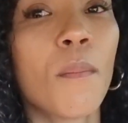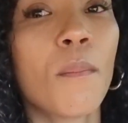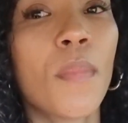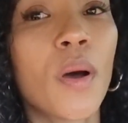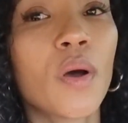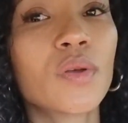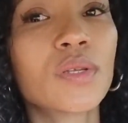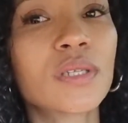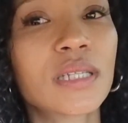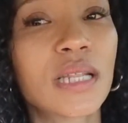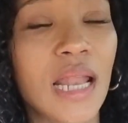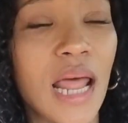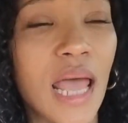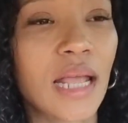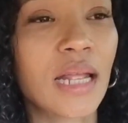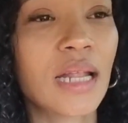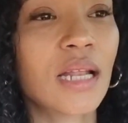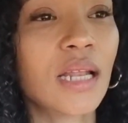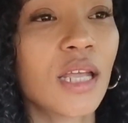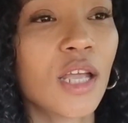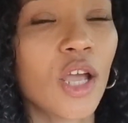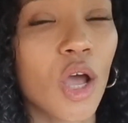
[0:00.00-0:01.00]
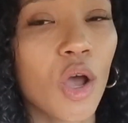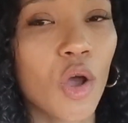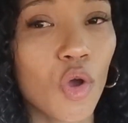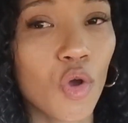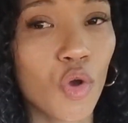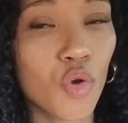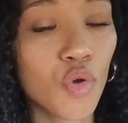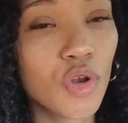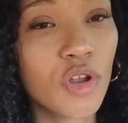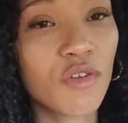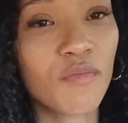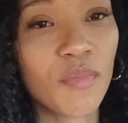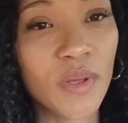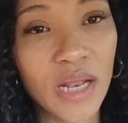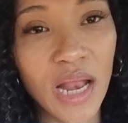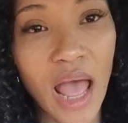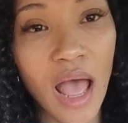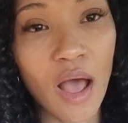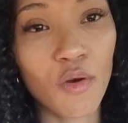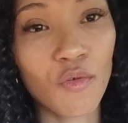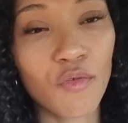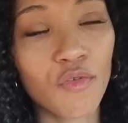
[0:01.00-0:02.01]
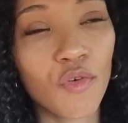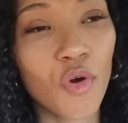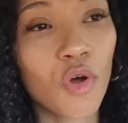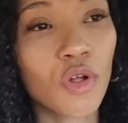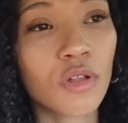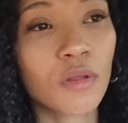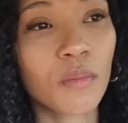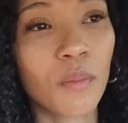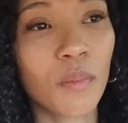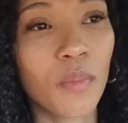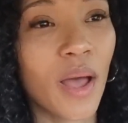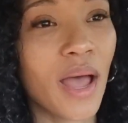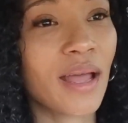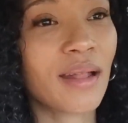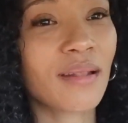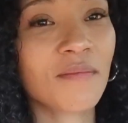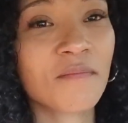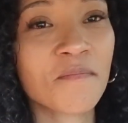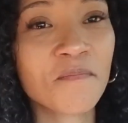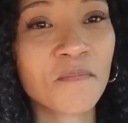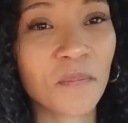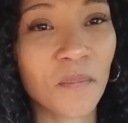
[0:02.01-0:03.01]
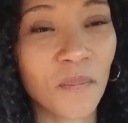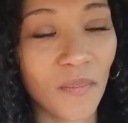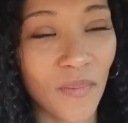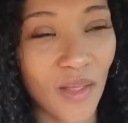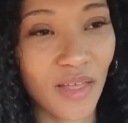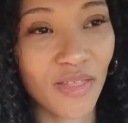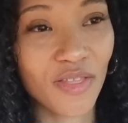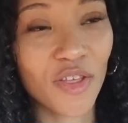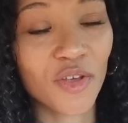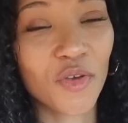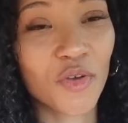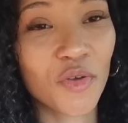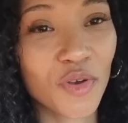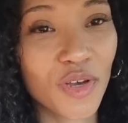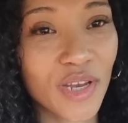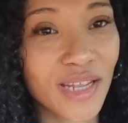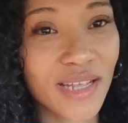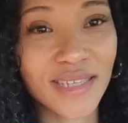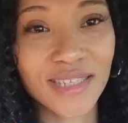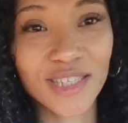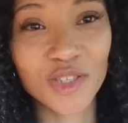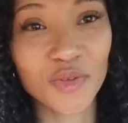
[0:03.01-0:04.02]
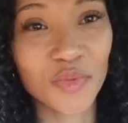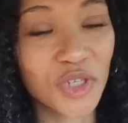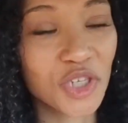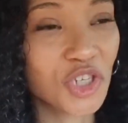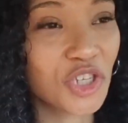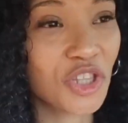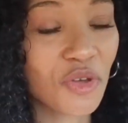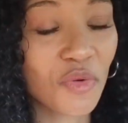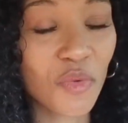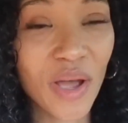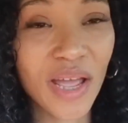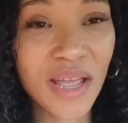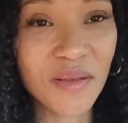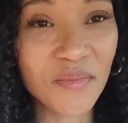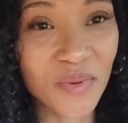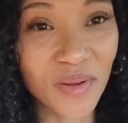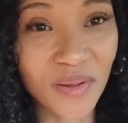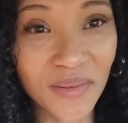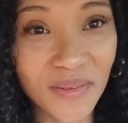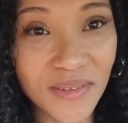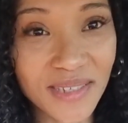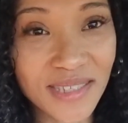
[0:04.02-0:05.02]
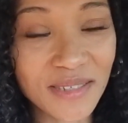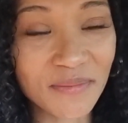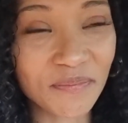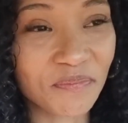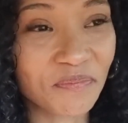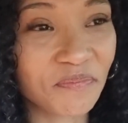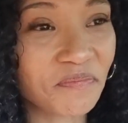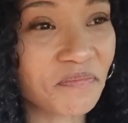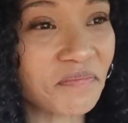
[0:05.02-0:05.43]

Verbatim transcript: most likely could have been our fault, but the courier switched the waybills.